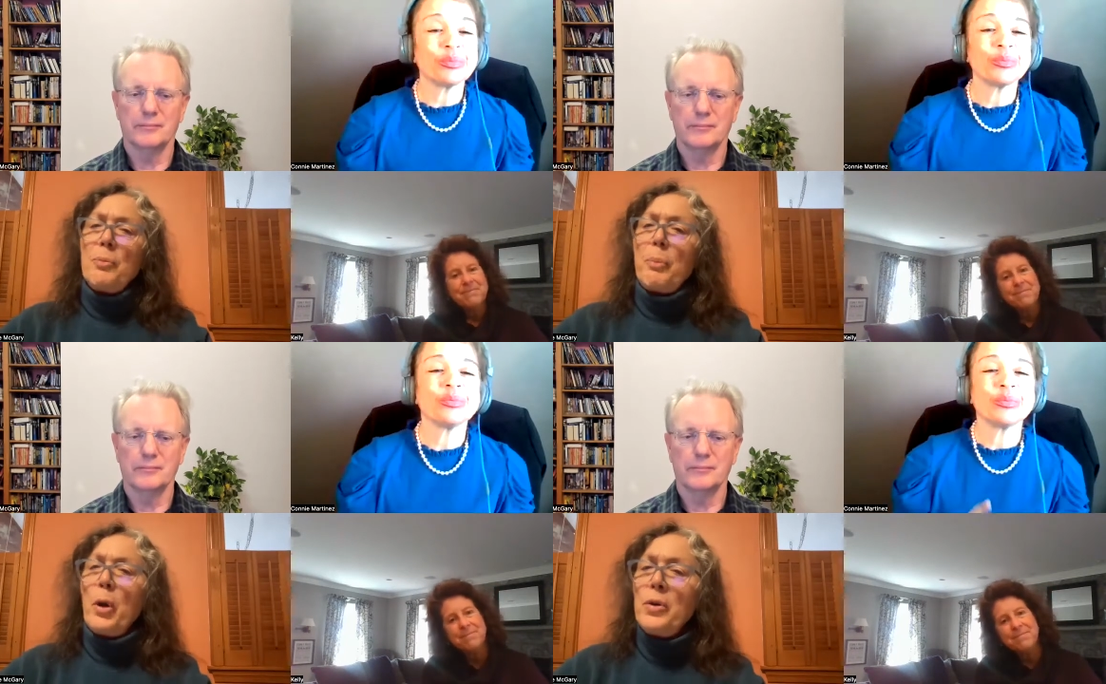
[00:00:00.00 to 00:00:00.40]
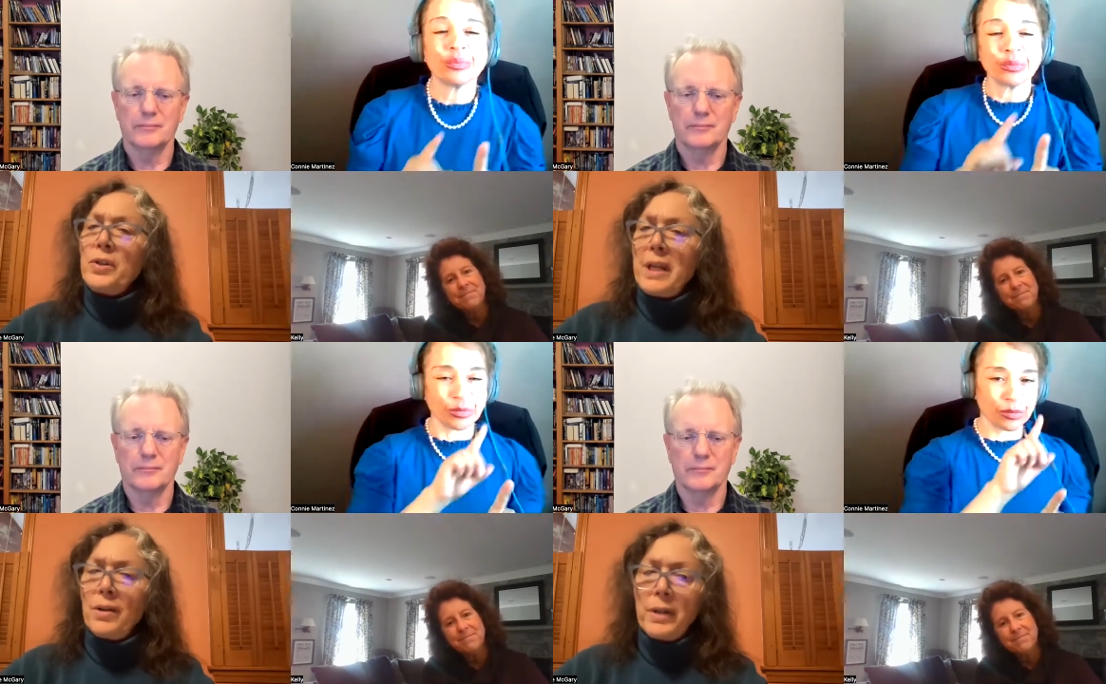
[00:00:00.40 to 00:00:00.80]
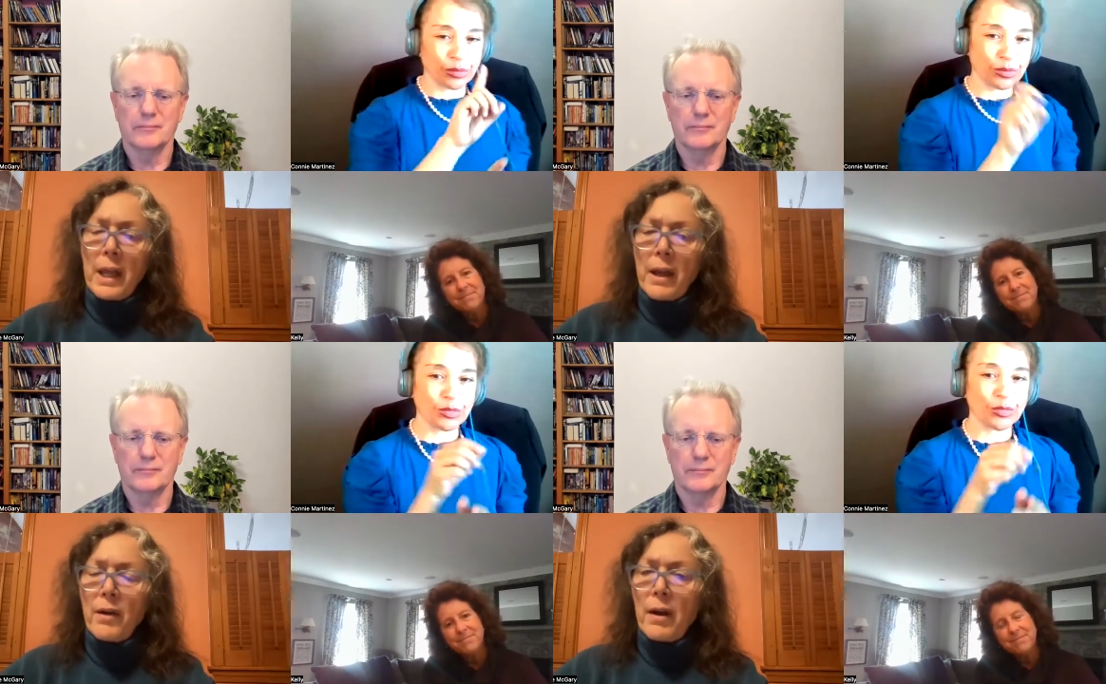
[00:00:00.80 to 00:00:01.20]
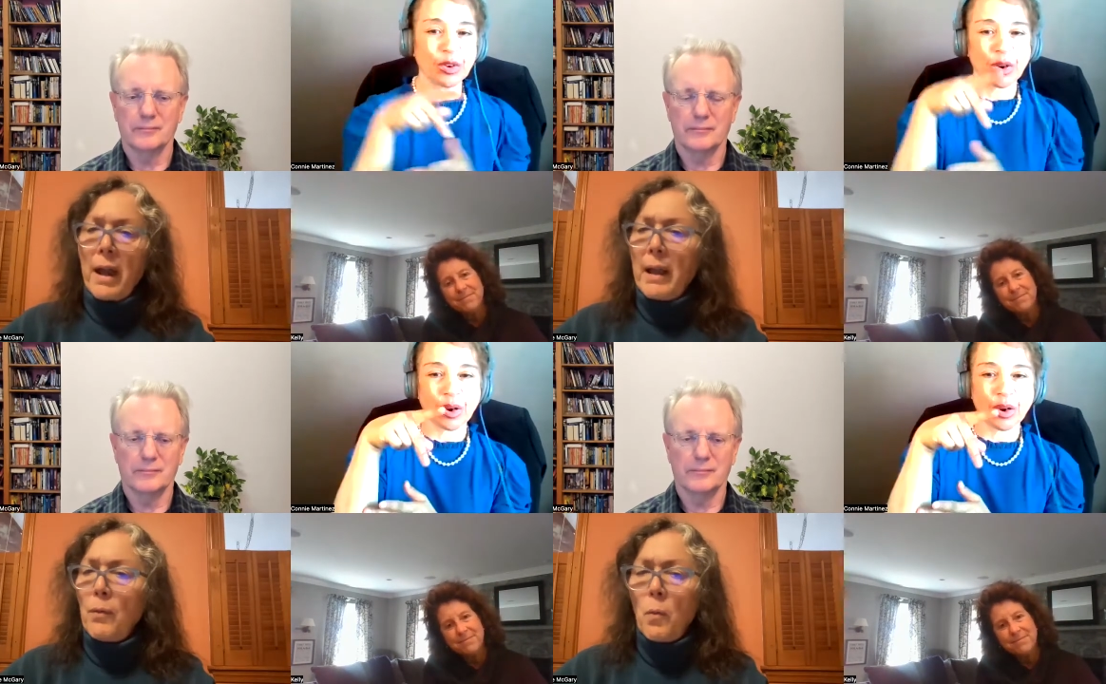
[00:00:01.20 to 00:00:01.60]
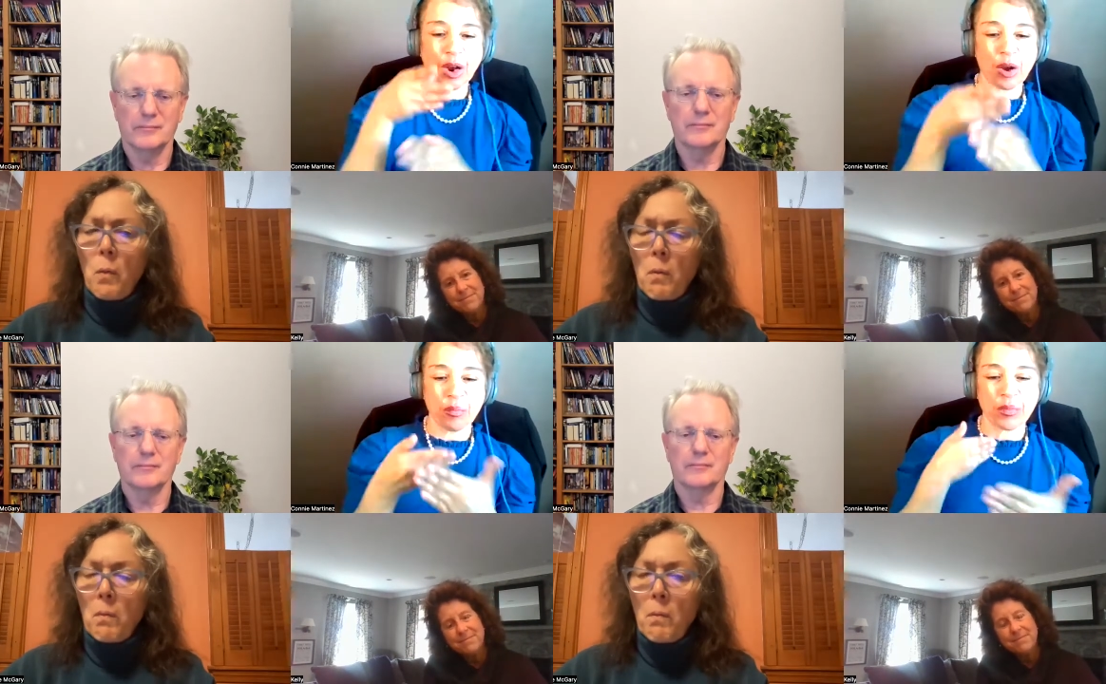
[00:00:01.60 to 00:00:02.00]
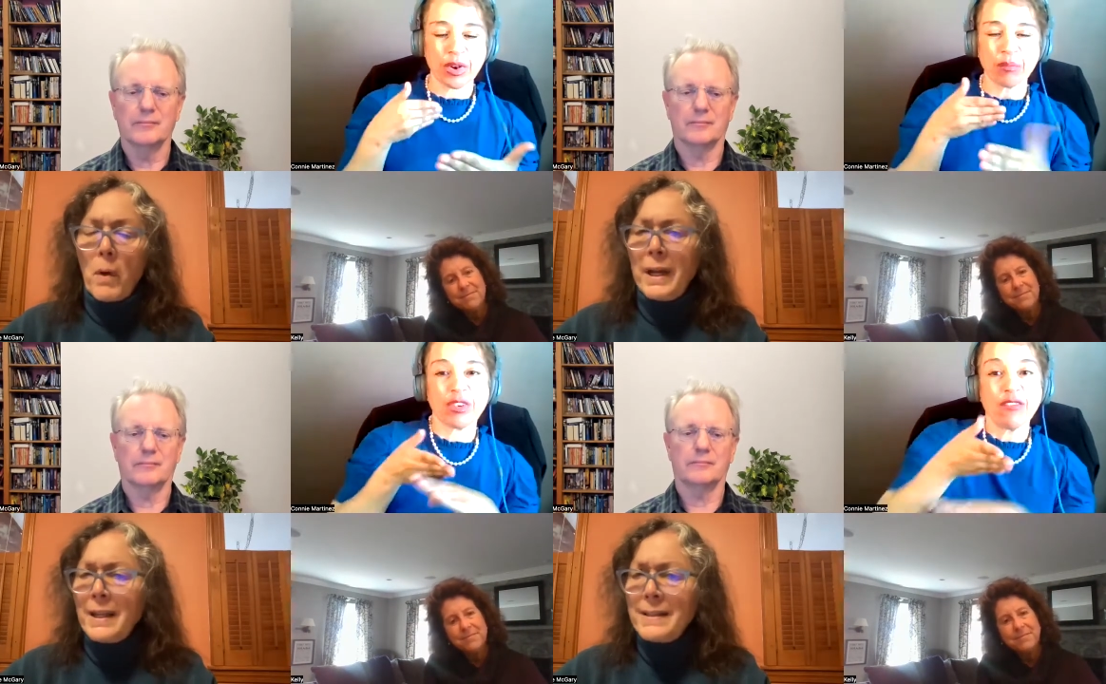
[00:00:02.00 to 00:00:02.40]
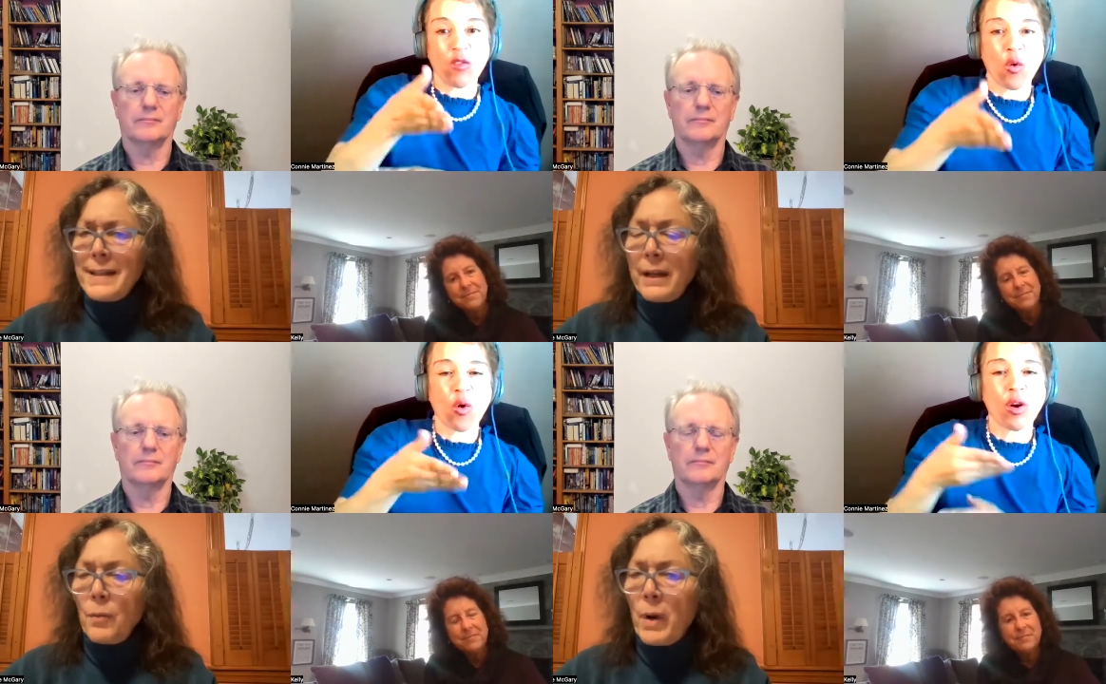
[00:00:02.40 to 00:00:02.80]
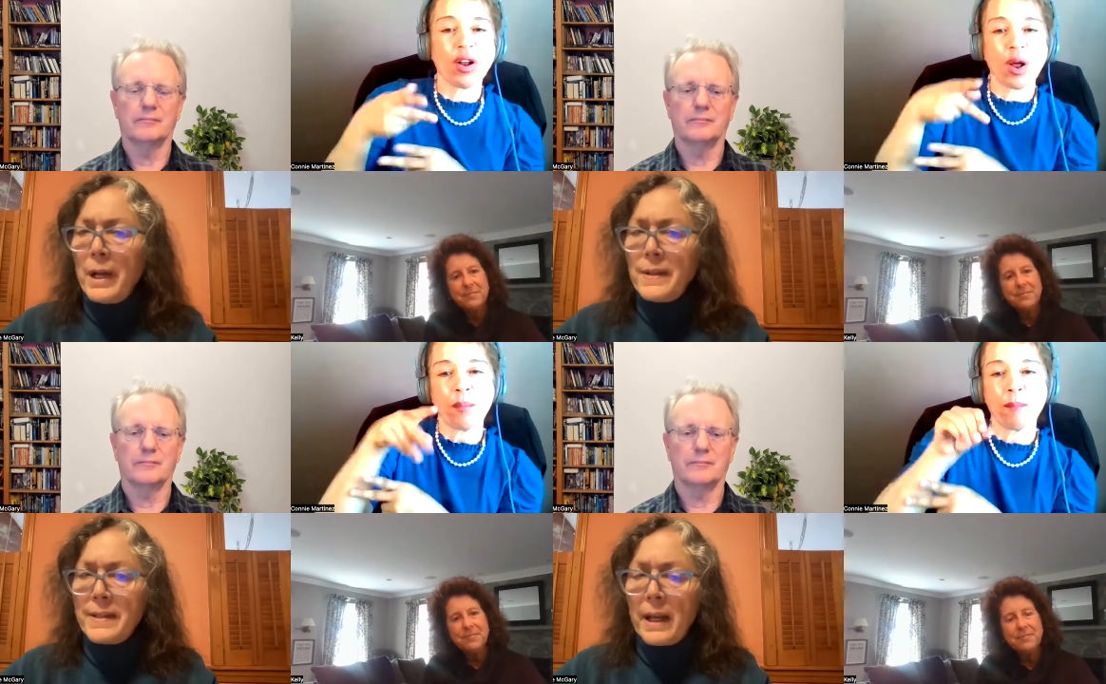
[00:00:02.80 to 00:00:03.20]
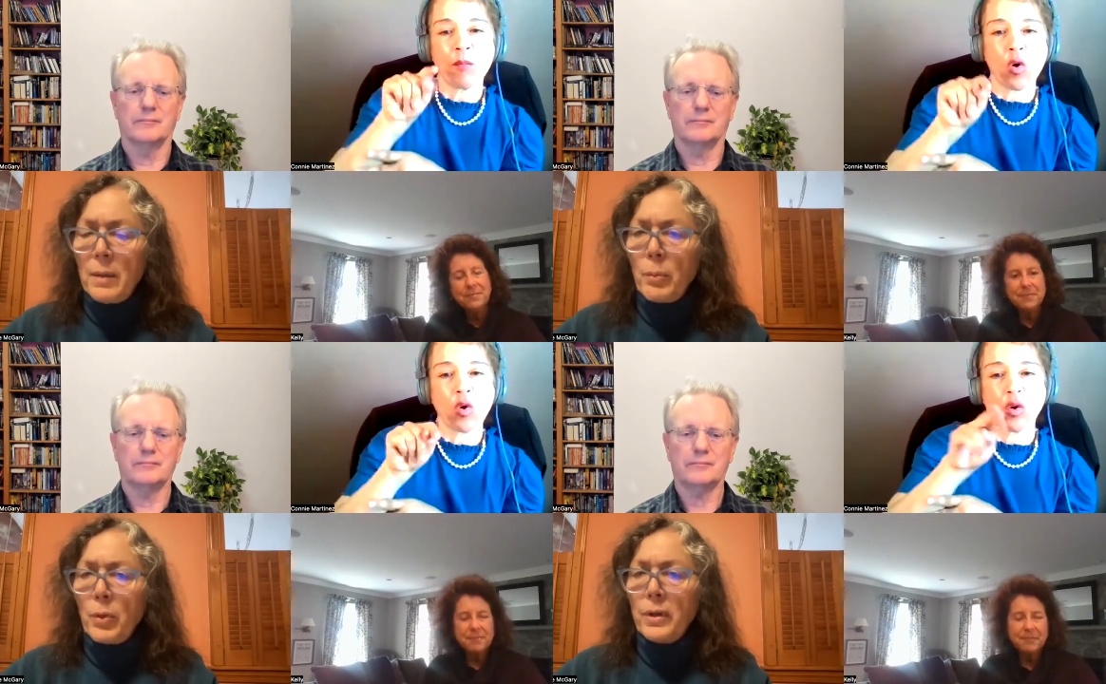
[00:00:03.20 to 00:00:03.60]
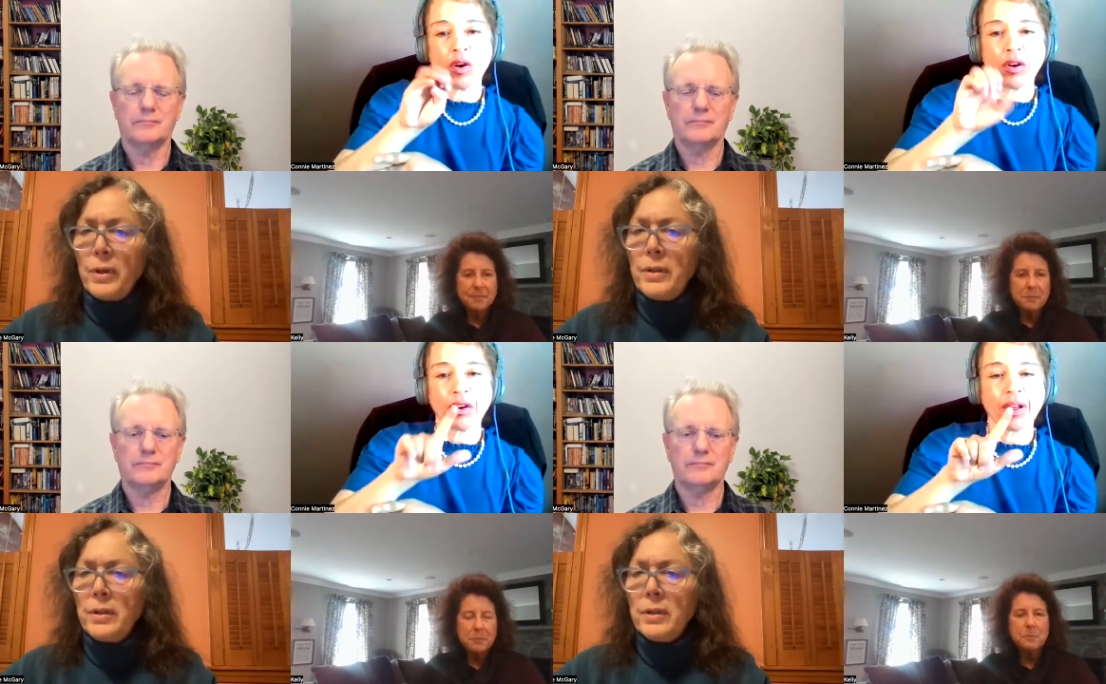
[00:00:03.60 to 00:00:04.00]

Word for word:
Speaker 1: postnatal care. And what is that and why is that important?